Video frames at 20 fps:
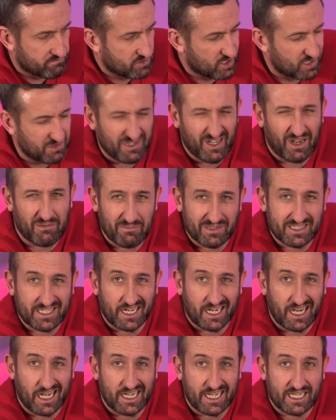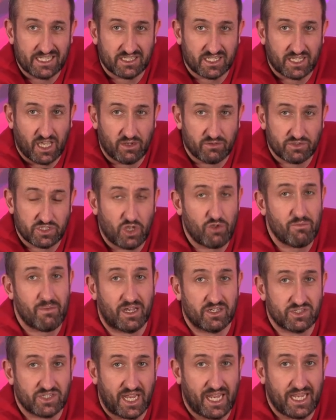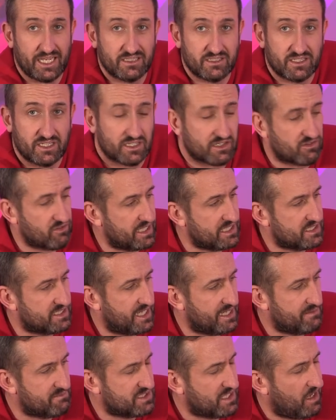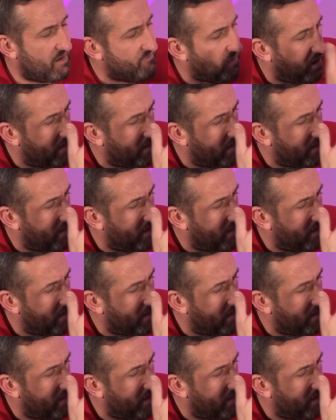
Because we don't particularly need to go too much into the green team stuff.